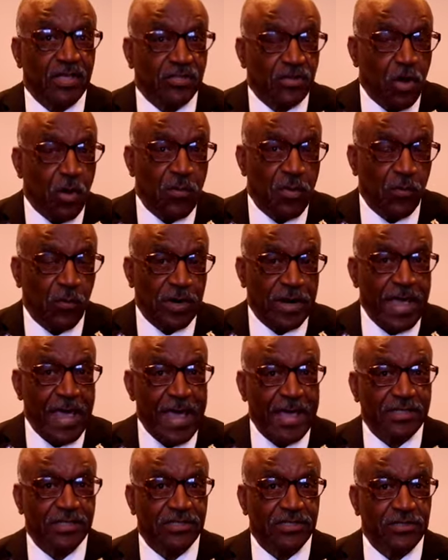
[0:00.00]
He told okay. me
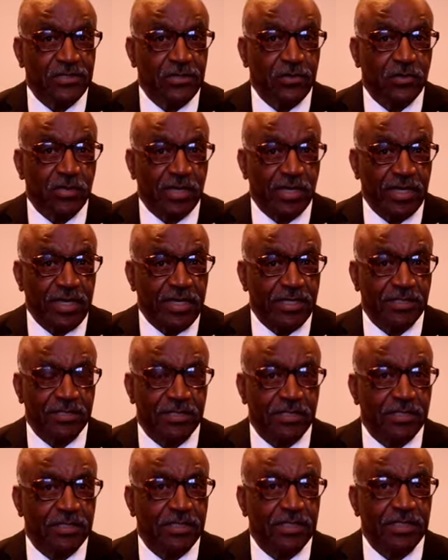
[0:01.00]
what I had to do:
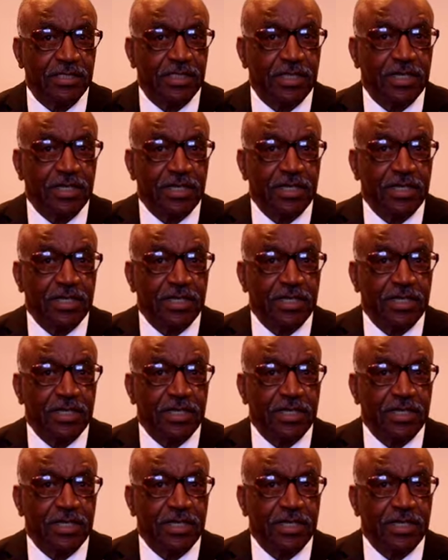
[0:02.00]
clean, uh,